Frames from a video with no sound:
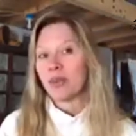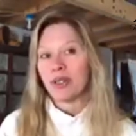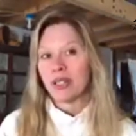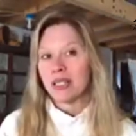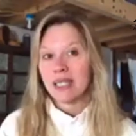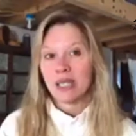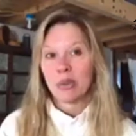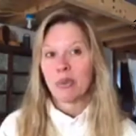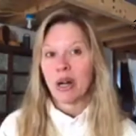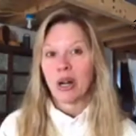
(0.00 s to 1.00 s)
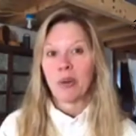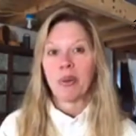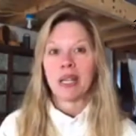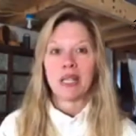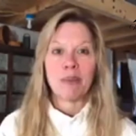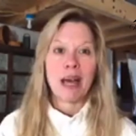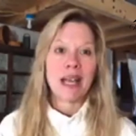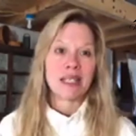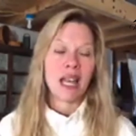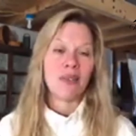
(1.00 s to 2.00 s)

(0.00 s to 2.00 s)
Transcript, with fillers: experience it tomorrow, but in the past,